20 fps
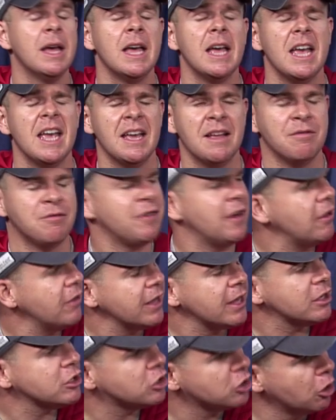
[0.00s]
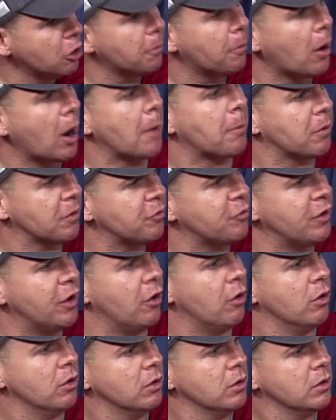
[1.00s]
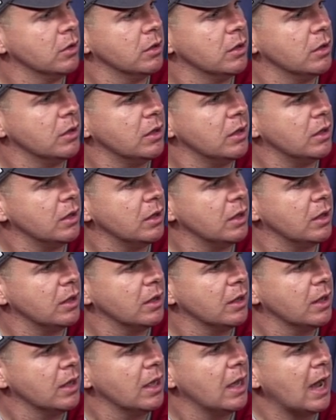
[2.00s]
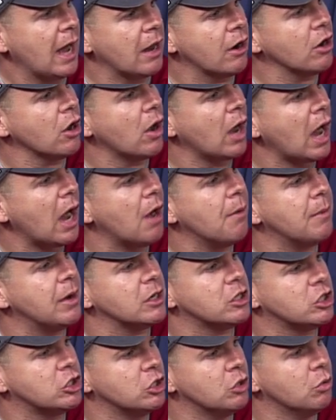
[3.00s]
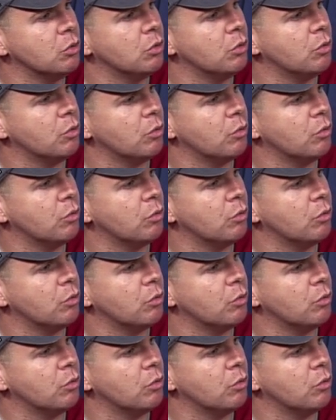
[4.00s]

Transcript: It felt like a soap opera, Phil. I don't know how much you